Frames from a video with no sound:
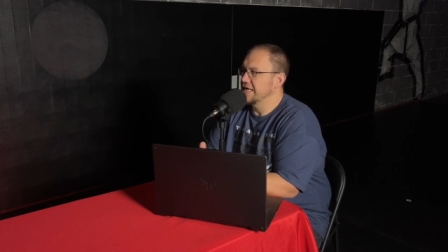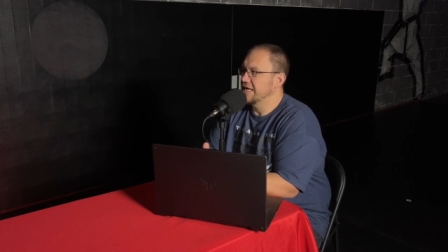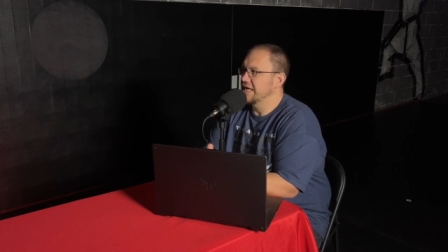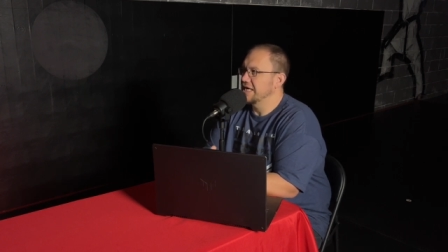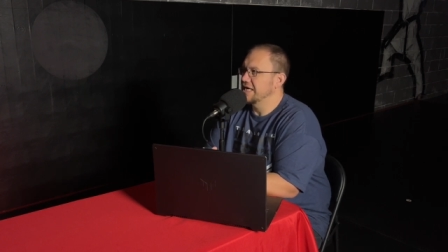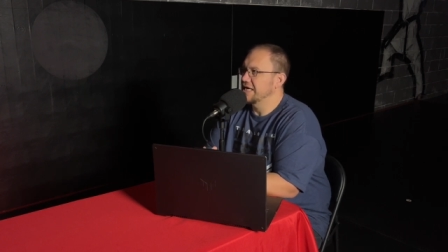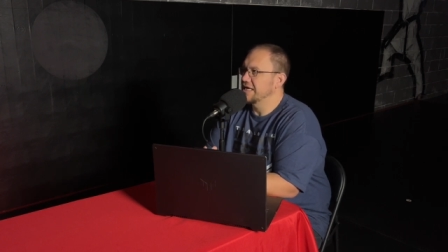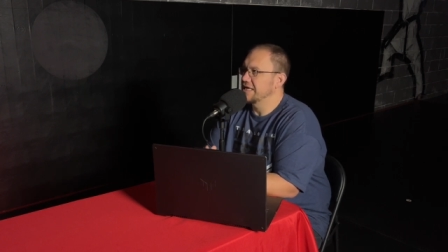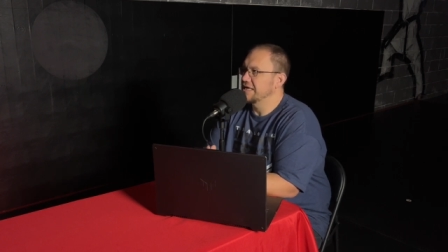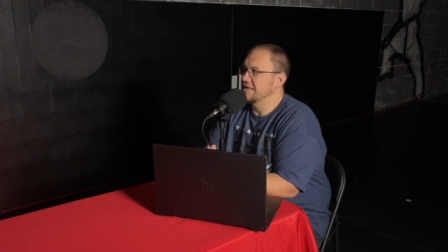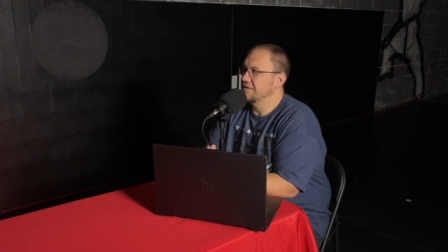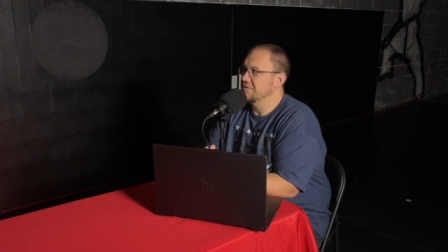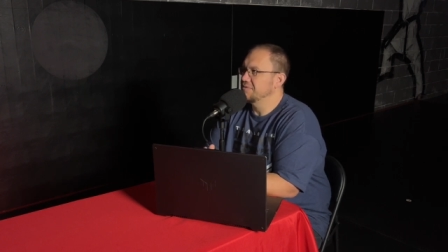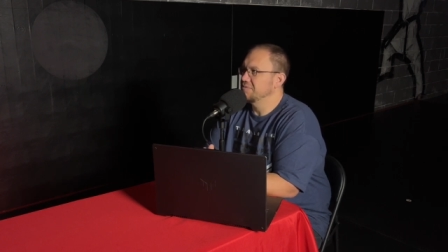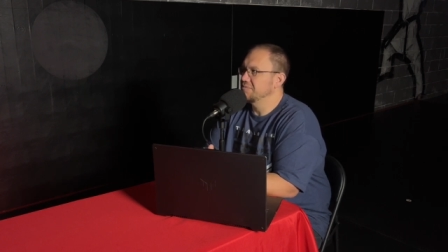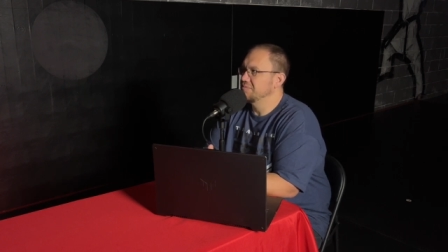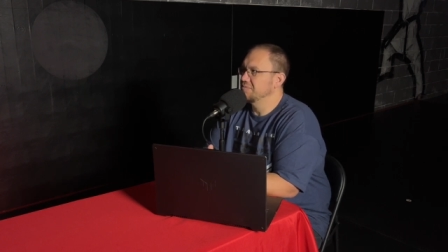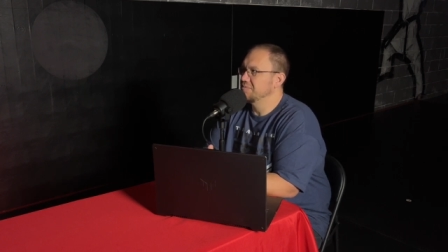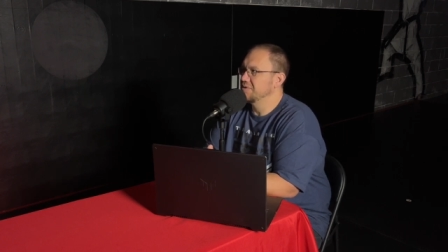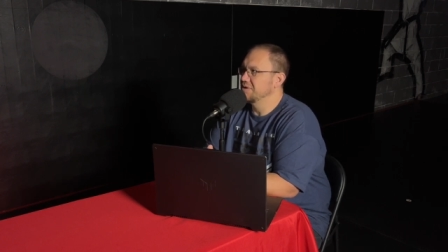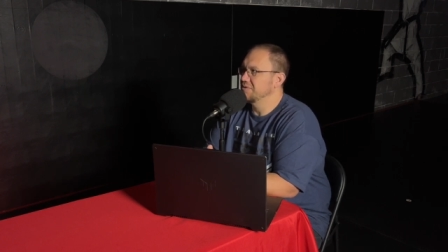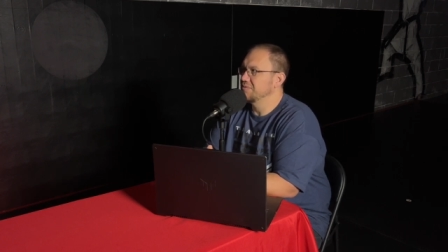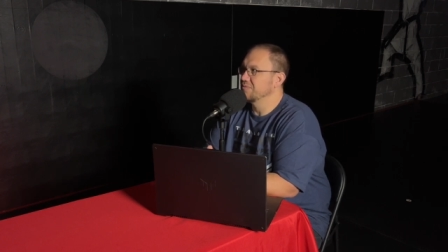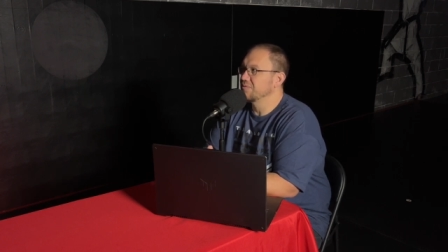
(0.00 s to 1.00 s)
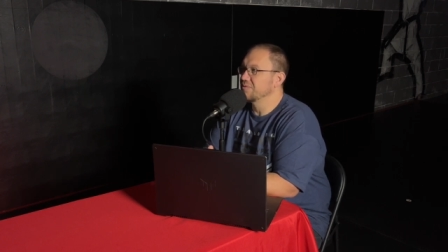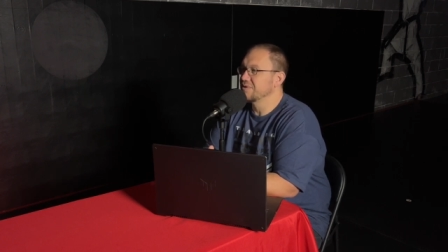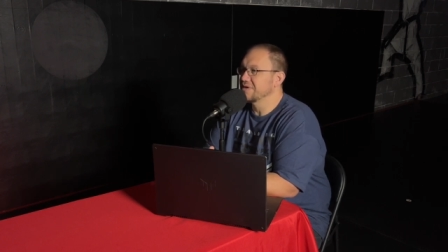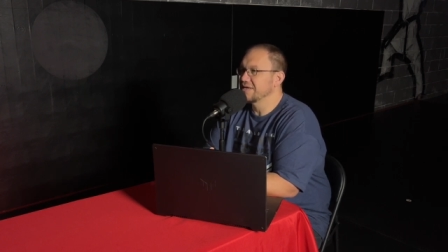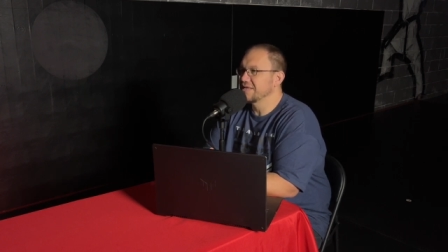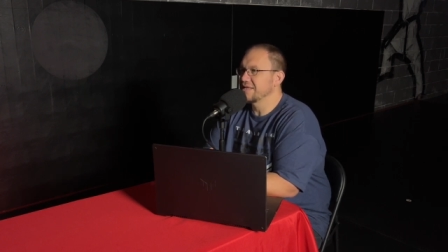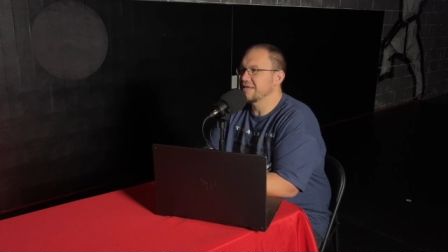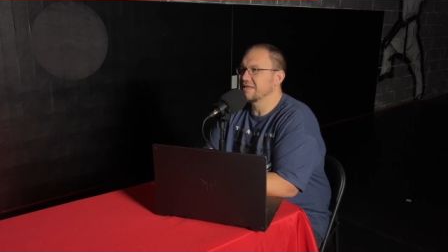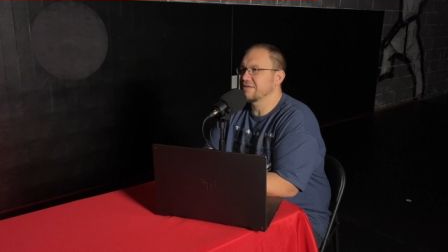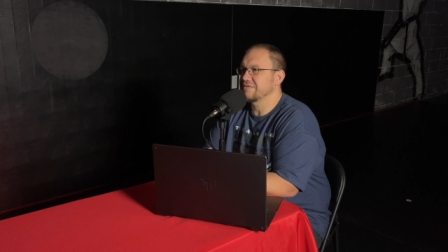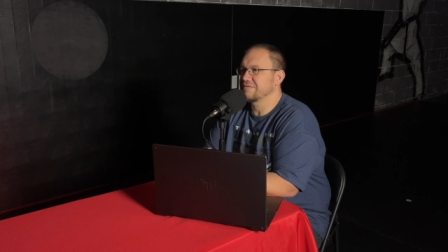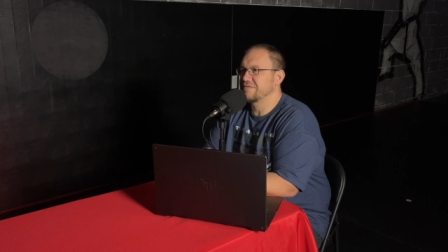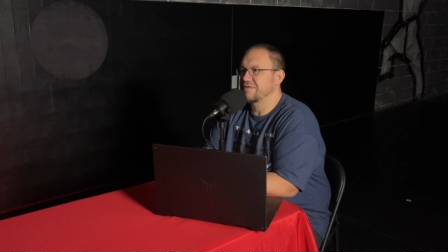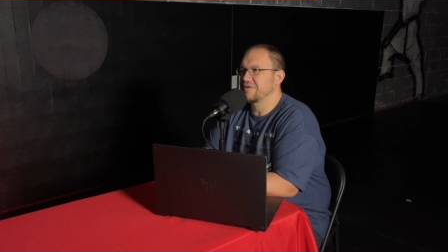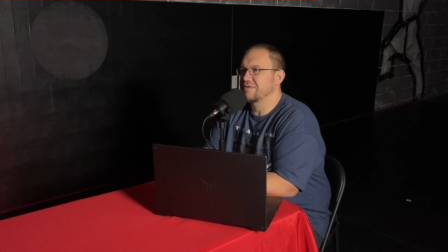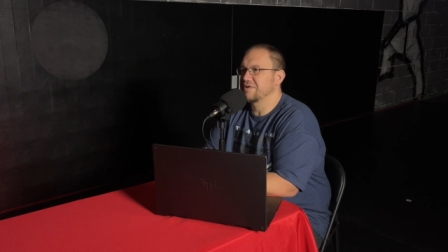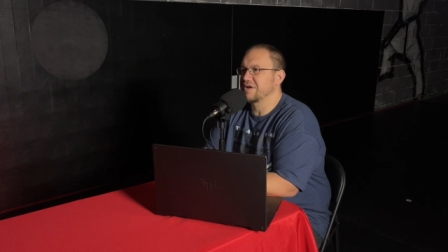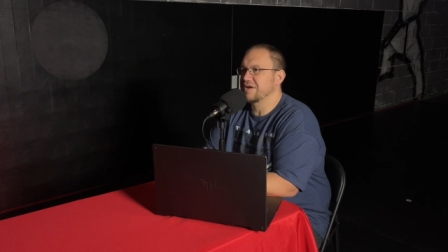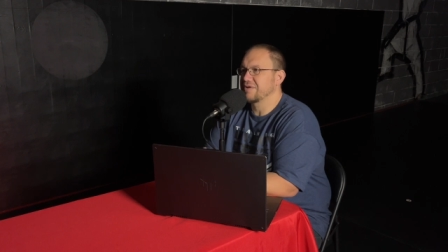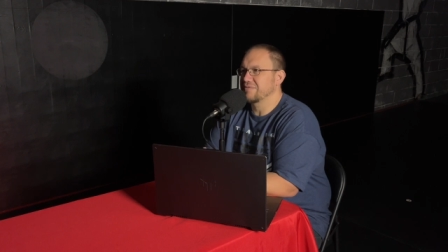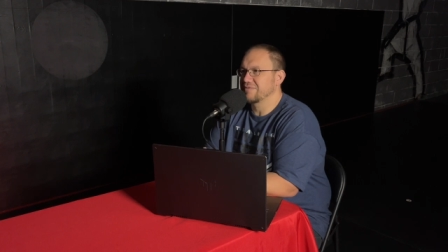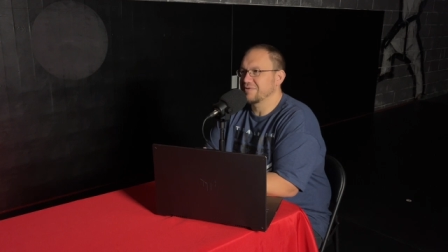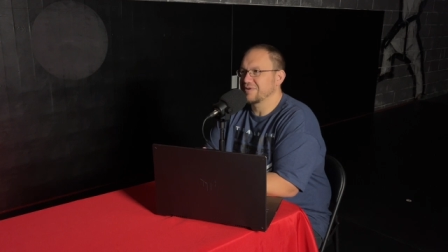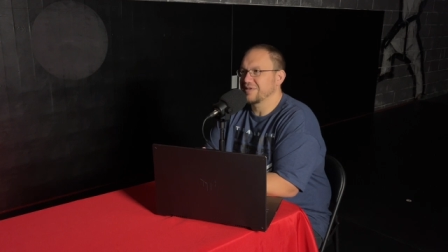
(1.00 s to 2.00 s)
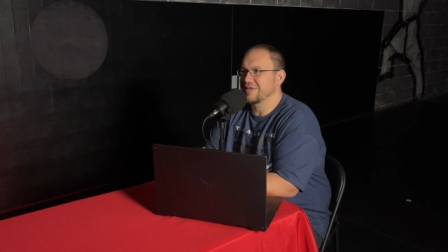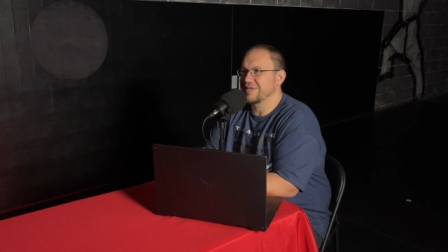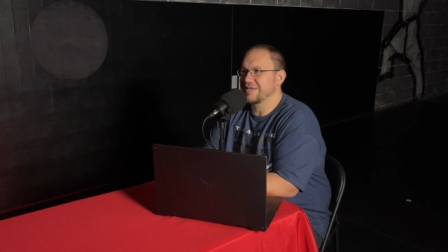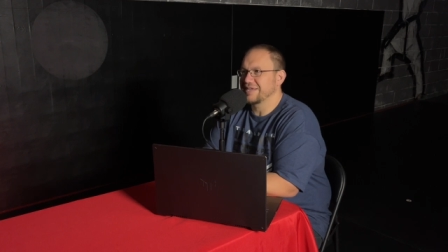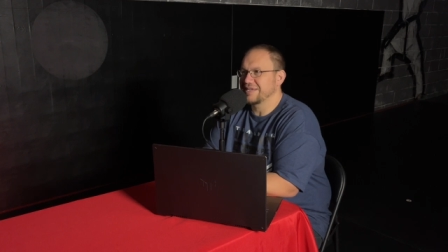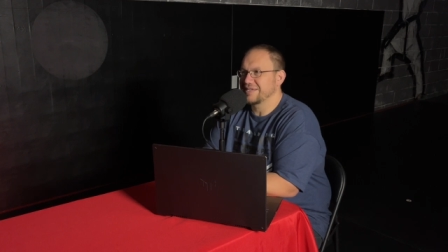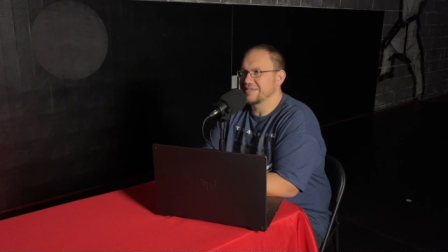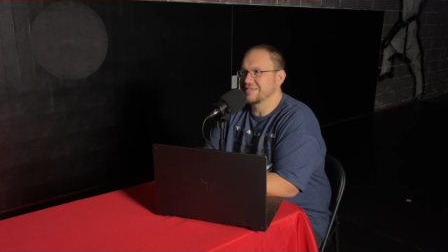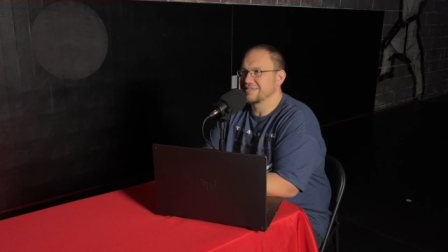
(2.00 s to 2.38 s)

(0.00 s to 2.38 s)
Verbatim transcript: Uh, but really, the fawning really